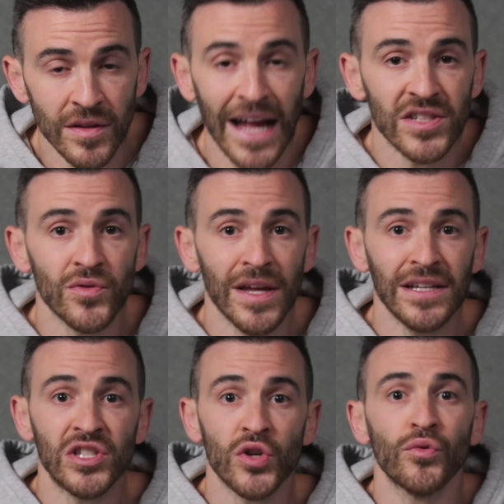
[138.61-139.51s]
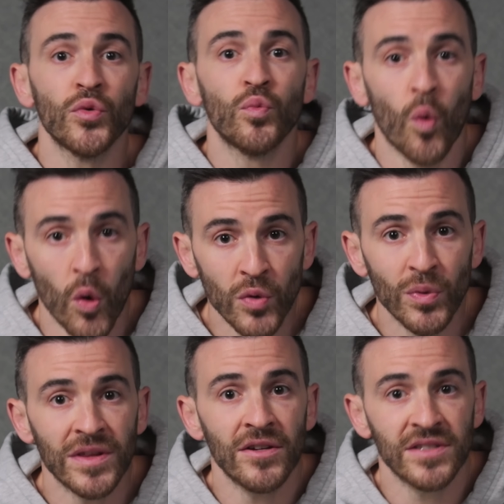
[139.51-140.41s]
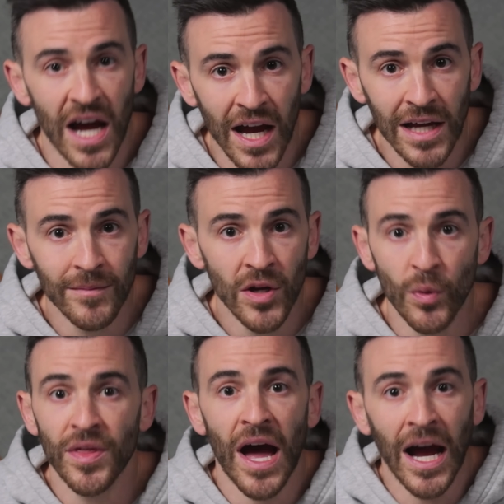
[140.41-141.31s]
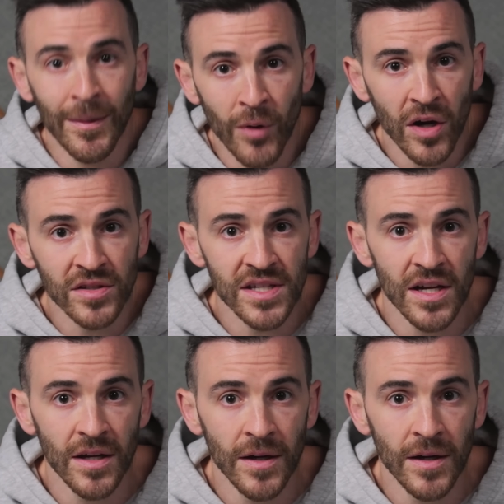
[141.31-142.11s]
That's who they need to reward with their time, with eyeballs.